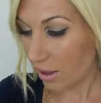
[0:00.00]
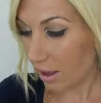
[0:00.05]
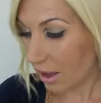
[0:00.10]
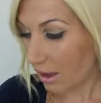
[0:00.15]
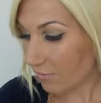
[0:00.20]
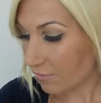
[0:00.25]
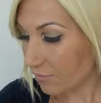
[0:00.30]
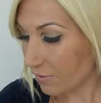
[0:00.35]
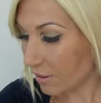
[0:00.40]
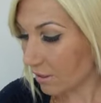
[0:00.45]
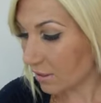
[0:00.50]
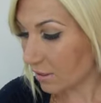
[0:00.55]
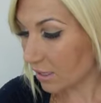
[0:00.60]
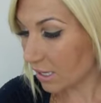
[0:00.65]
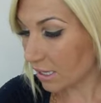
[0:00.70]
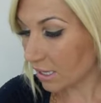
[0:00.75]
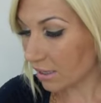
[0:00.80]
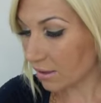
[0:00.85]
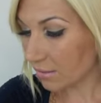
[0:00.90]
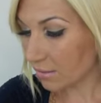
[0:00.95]
I feel
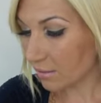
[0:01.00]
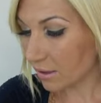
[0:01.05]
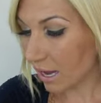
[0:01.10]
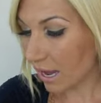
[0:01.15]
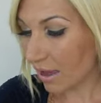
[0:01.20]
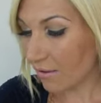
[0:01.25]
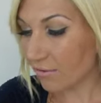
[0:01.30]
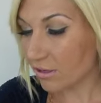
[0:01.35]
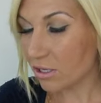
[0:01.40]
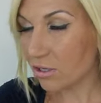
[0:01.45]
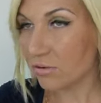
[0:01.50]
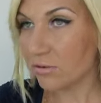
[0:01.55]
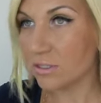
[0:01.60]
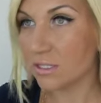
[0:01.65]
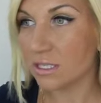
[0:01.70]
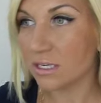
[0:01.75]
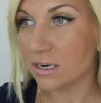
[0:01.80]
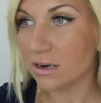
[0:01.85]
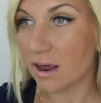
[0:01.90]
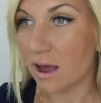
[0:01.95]
like I haven't
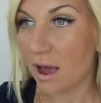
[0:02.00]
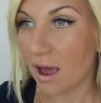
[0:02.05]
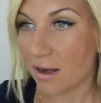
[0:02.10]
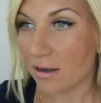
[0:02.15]
used it